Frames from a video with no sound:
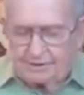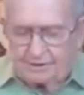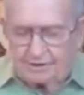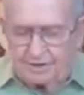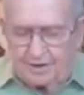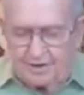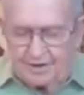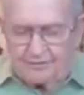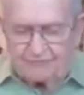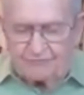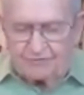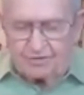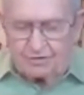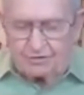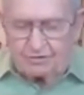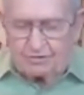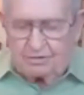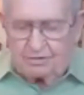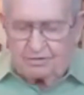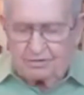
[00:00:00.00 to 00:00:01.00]

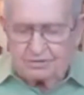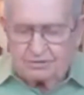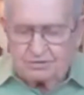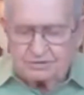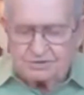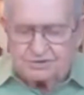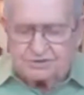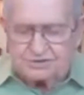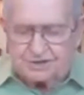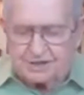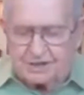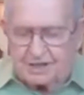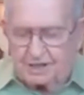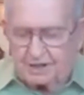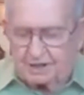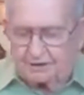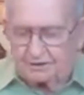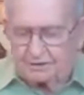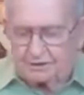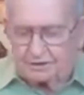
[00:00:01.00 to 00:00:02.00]
never
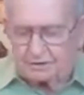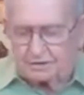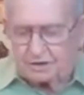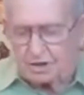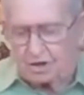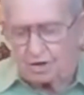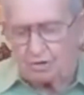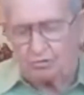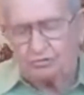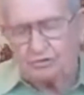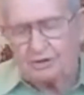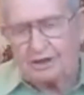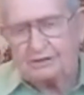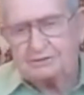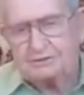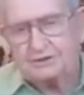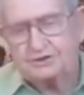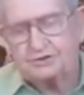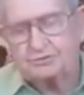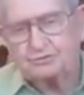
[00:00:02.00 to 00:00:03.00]
seen a coat
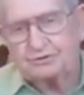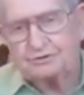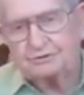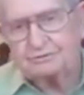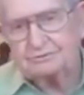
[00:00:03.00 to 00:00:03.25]
like this one.